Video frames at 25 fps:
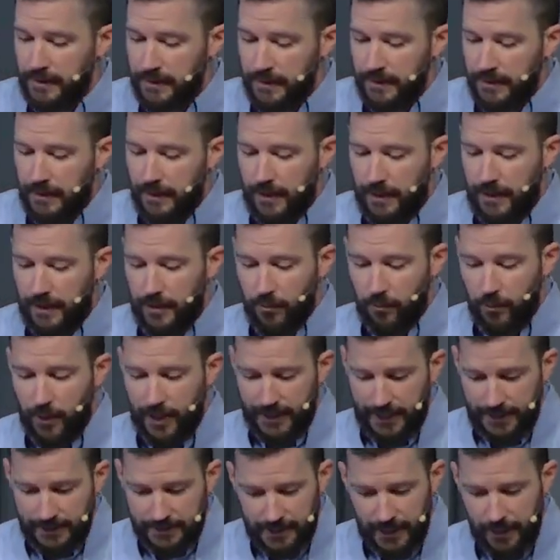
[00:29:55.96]
uh, when
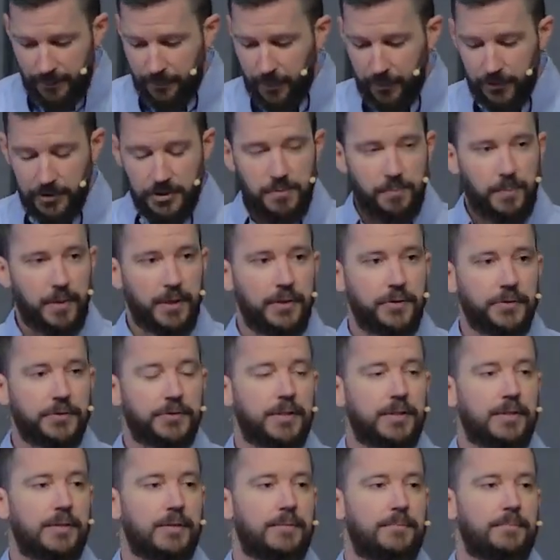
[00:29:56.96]
a temple is
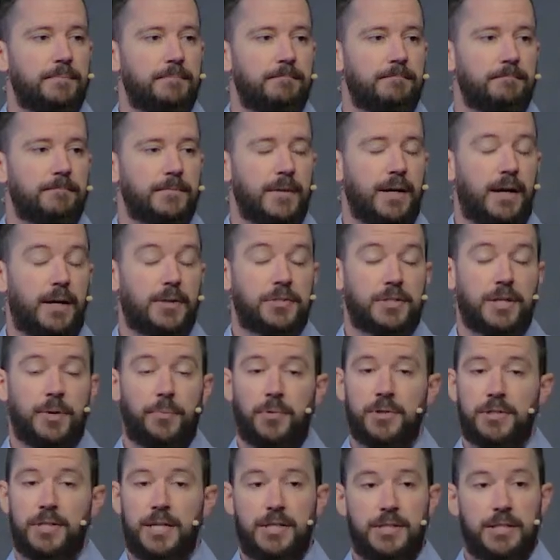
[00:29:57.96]
built. Uh, some
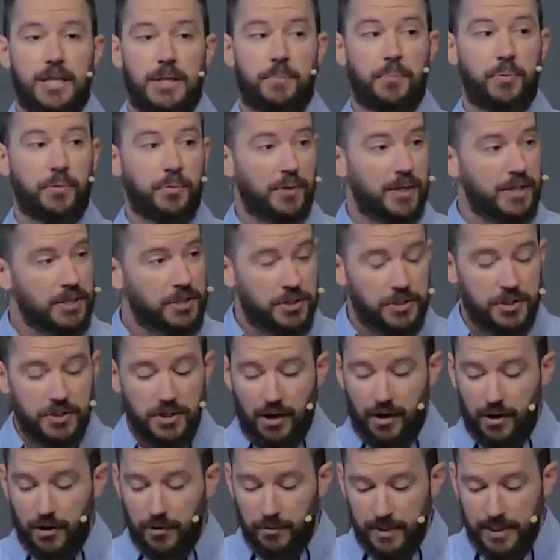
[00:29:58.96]
would teach that priests
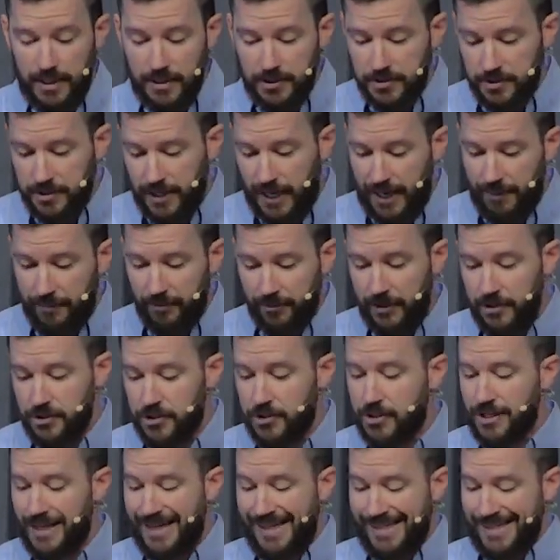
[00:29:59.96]
are
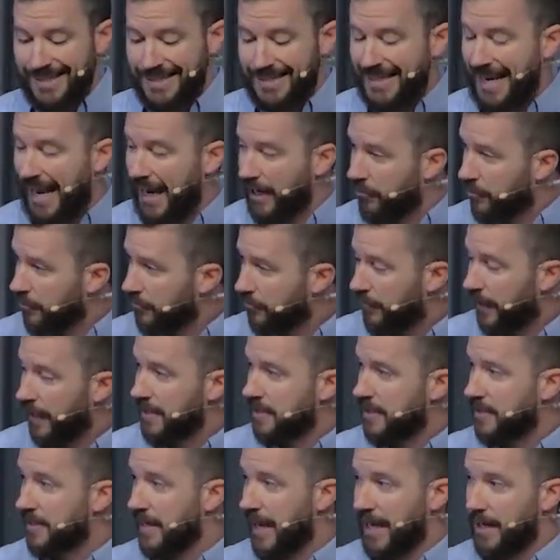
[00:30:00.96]
reestablished,
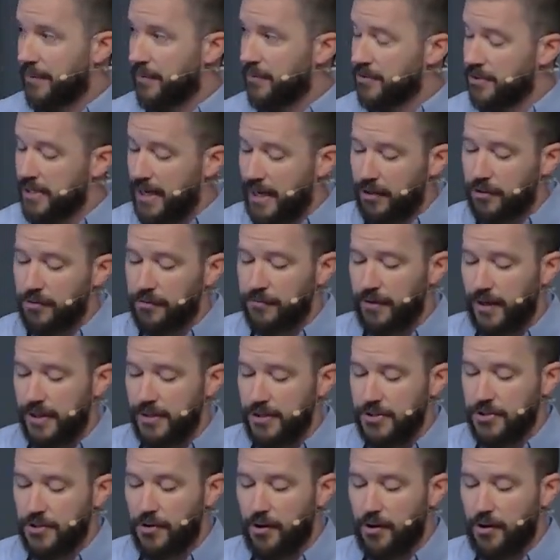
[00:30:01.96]
sacrifices, animal sacrifices are